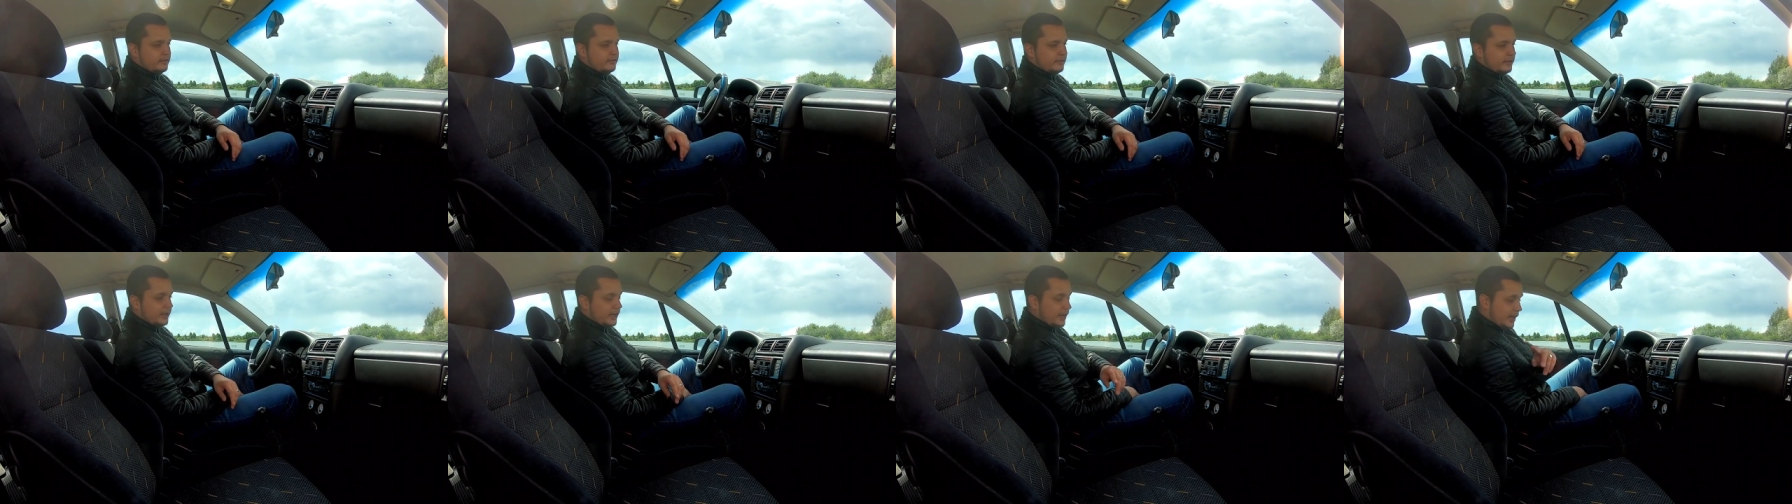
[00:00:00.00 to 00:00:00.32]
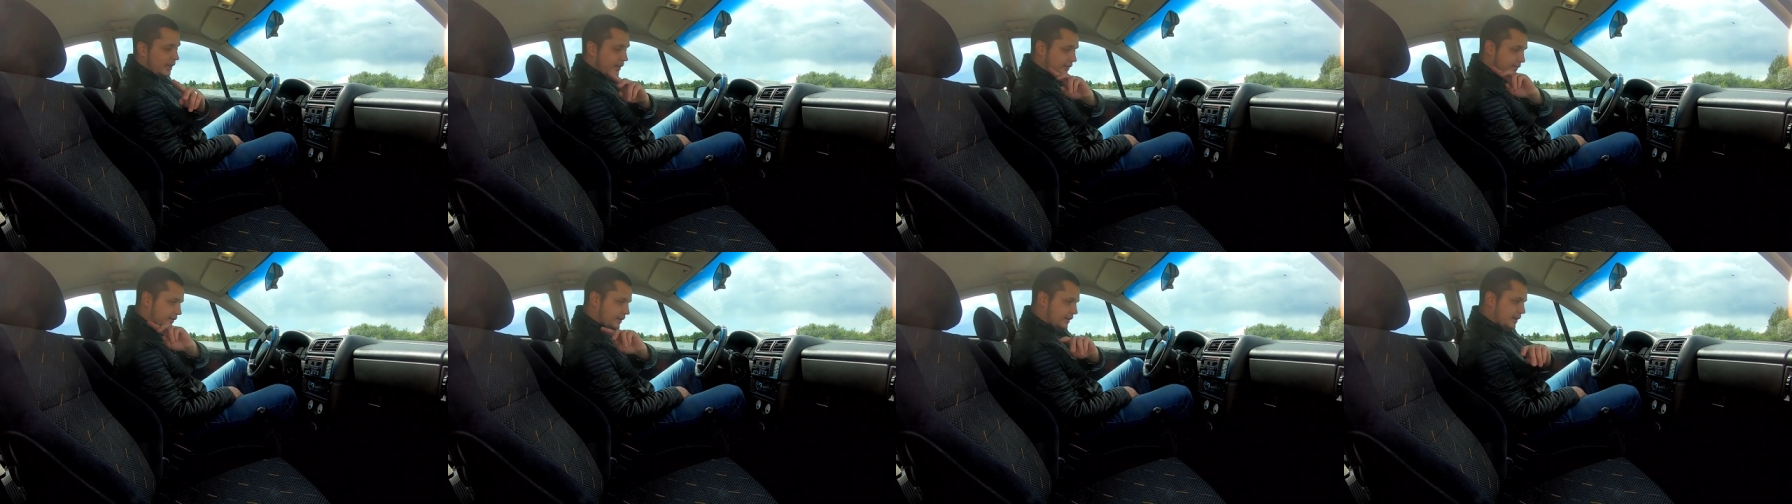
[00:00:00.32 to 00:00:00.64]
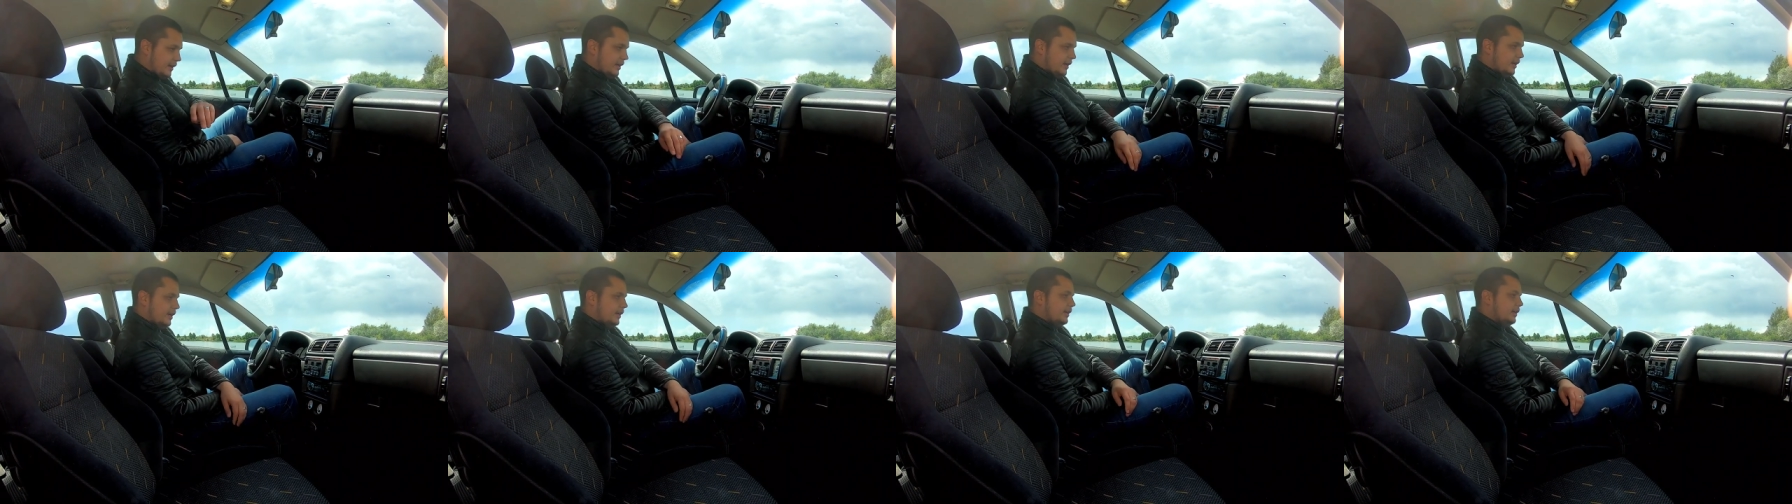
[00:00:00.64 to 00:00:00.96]
we have
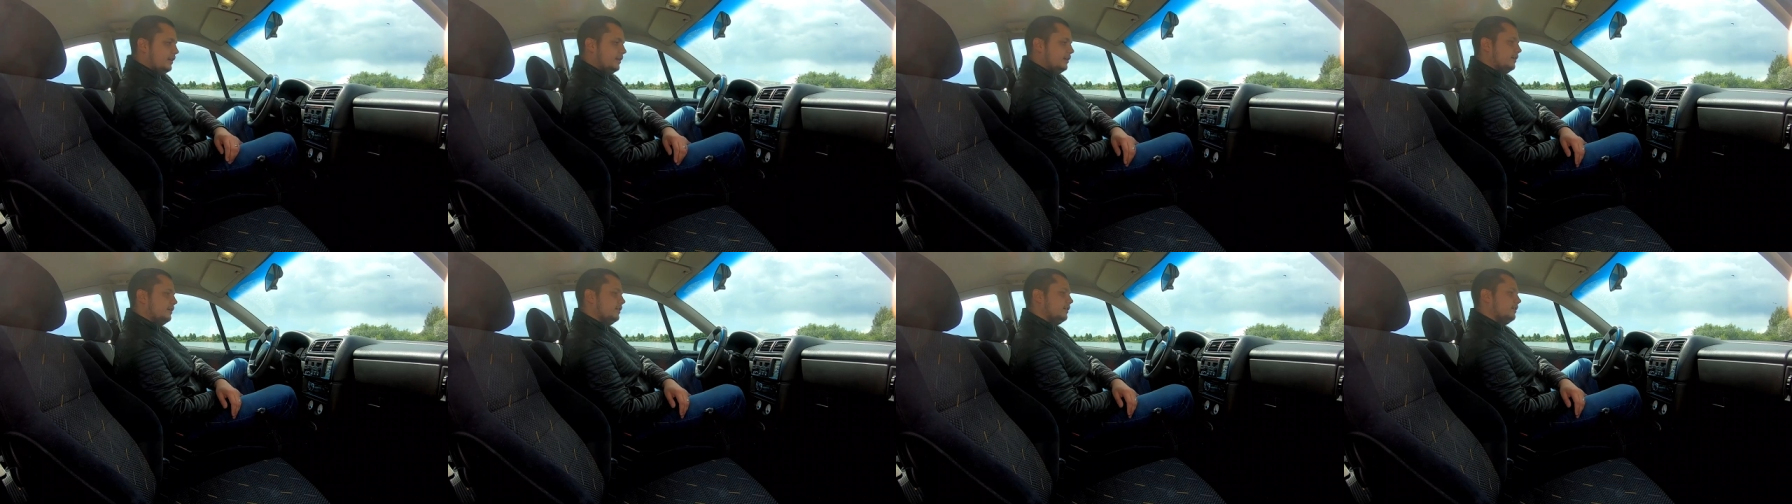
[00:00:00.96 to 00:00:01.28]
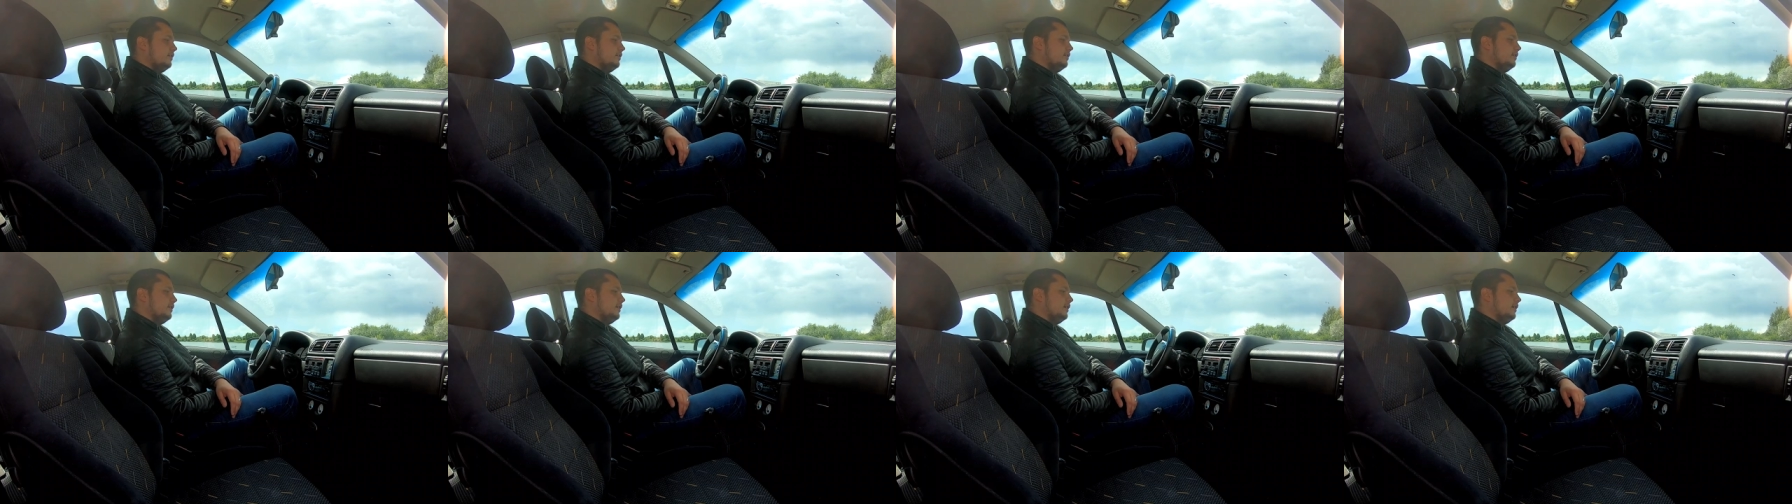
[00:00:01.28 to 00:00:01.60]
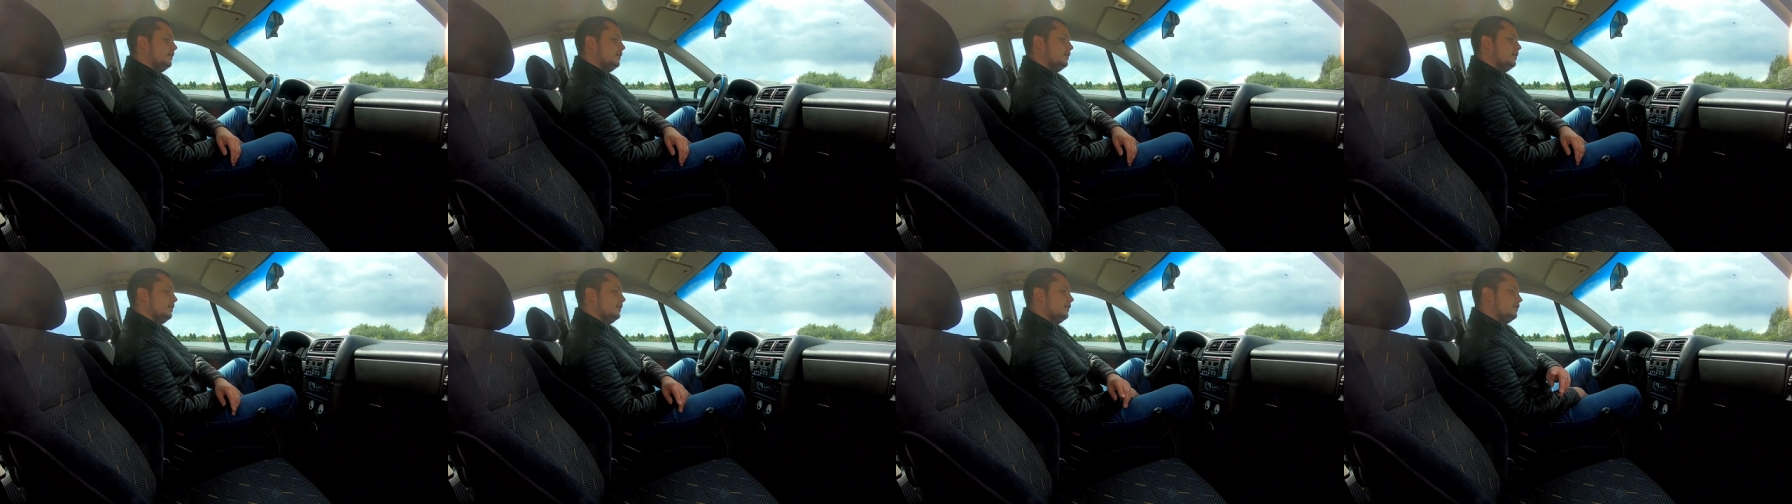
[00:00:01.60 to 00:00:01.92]
on
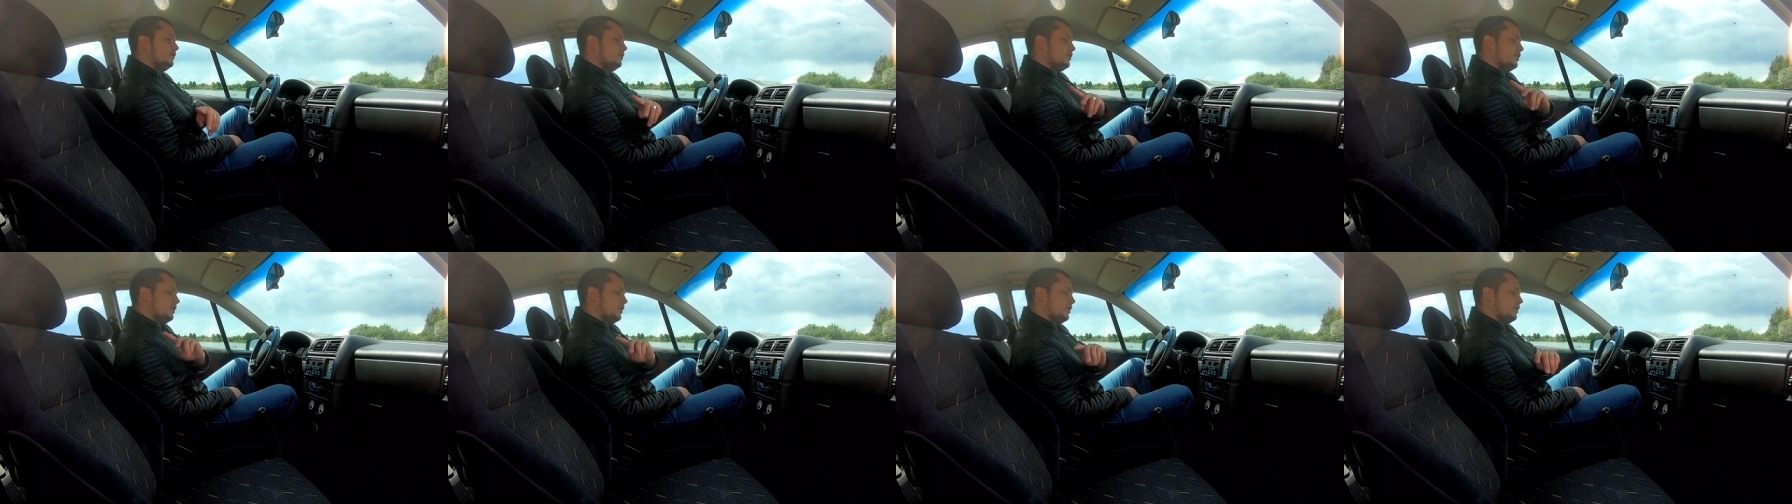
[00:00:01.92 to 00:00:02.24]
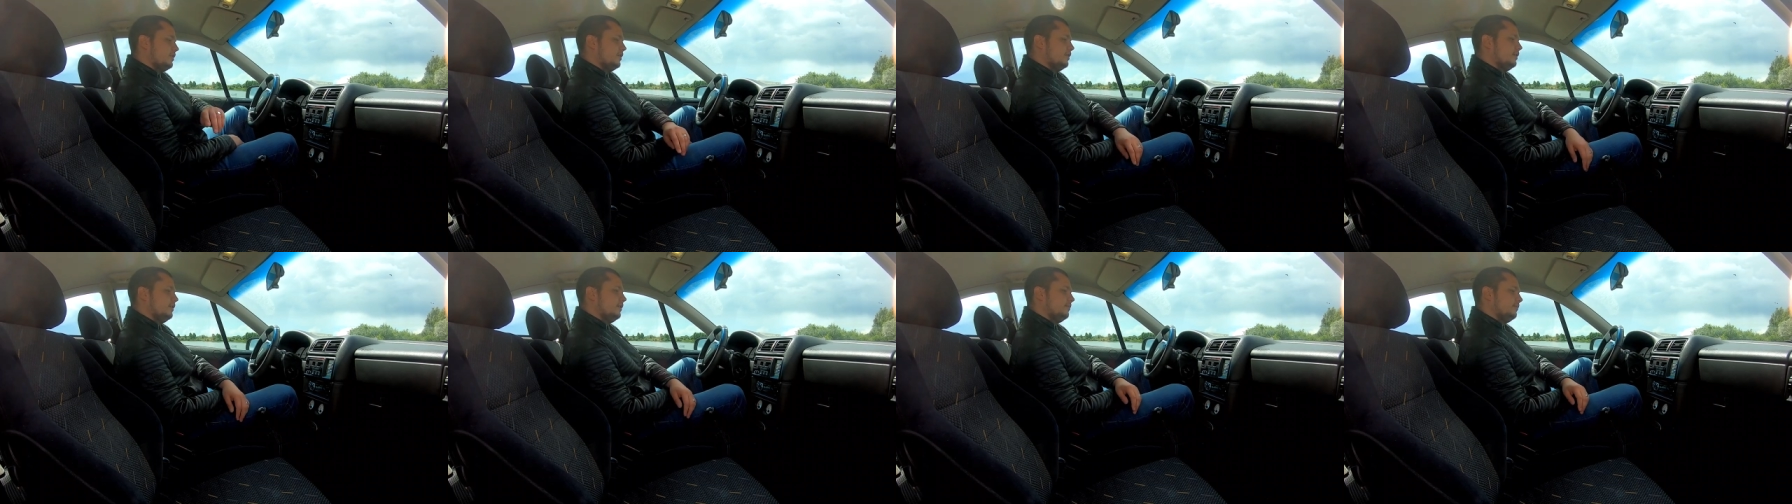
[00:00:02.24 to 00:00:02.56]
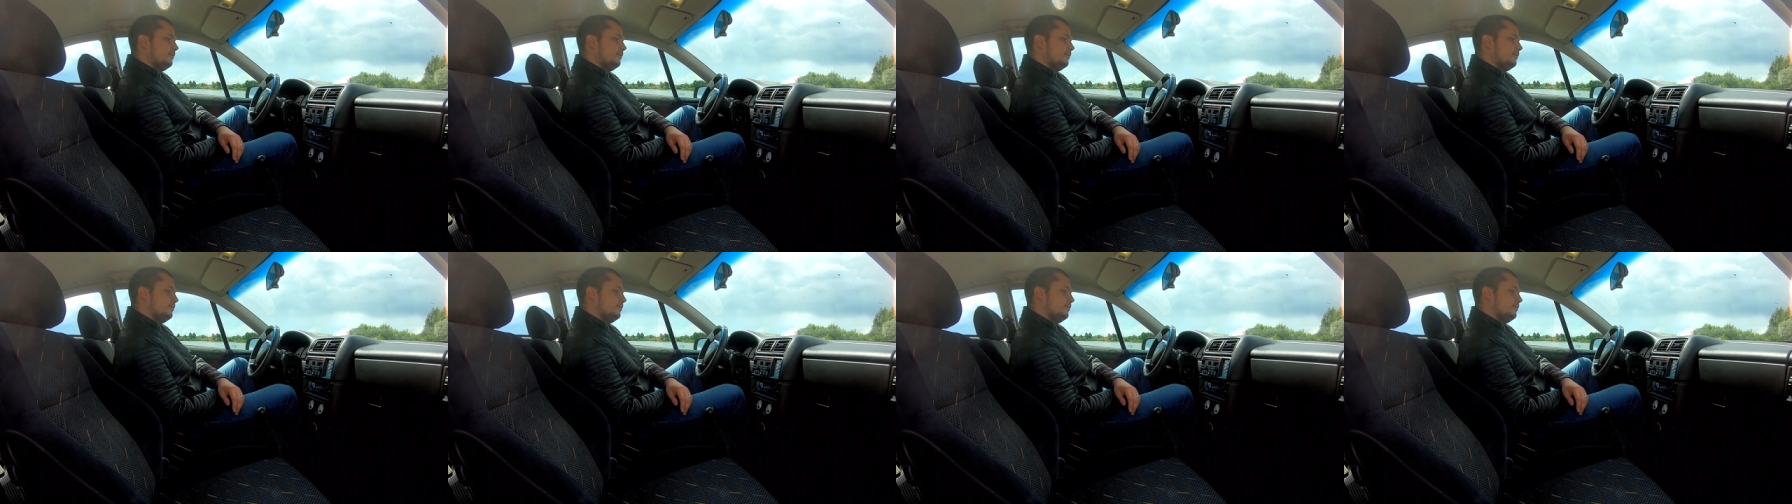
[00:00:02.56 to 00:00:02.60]
the trunk,